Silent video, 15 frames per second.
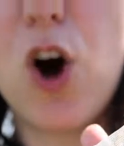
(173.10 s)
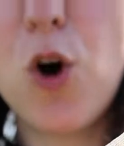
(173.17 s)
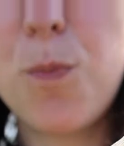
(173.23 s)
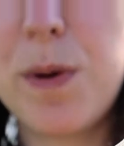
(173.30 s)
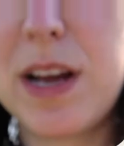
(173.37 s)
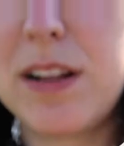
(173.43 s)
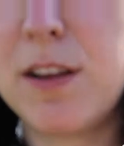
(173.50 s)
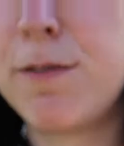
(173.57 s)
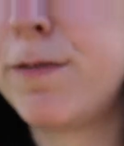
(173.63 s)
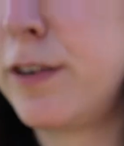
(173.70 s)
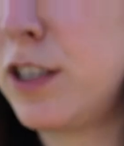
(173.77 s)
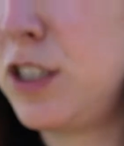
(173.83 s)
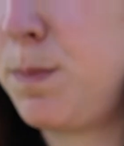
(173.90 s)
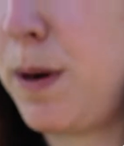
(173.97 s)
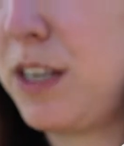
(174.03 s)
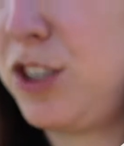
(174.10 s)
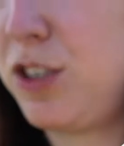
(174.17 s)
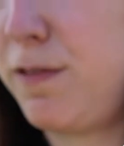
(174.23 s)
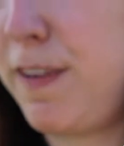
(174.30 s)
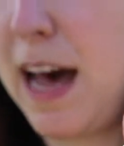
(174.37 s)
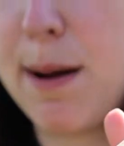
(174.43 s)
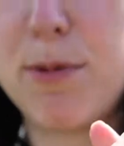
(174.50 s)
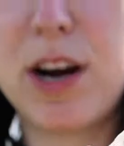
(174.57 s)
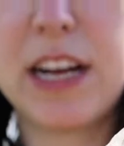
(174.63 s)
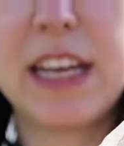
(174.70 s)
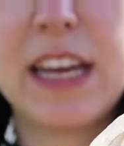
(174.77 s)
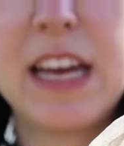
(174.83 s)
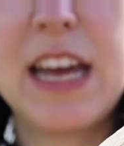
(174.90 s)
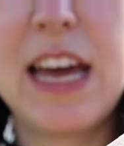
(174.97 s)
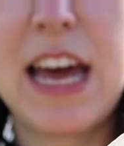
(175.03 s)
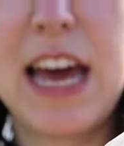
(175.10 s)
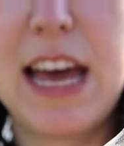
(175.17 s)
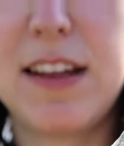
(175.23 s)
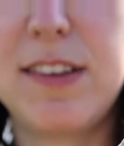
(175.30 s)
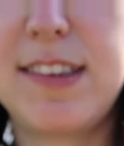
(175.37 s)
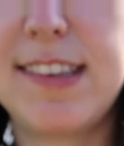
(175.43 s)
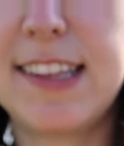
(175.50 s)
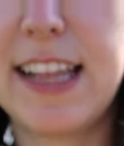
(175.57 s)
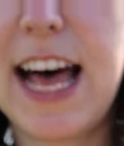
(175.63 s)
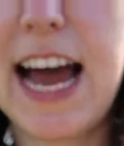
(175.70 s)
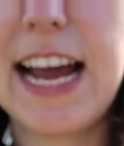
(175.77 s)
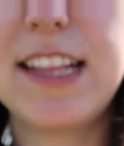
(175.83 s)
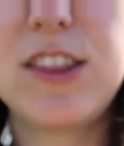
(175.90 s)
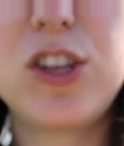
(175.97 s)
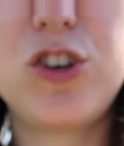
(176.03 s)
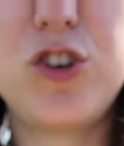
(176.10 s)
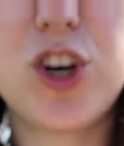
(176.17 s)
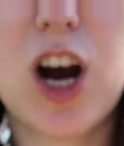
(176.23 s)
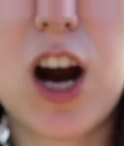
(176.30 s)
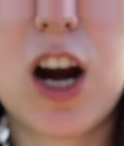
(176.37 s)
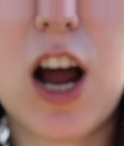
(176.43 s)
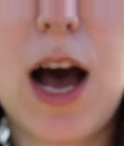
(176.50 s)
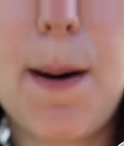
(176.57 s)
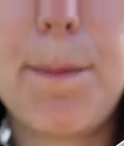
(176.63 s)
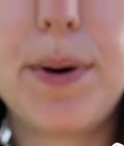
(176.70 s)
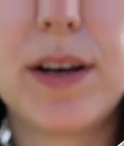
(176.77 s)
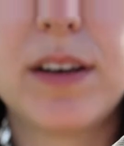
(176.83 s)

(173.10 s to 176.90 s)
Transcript: open the first bunch of fabric and slide the jar up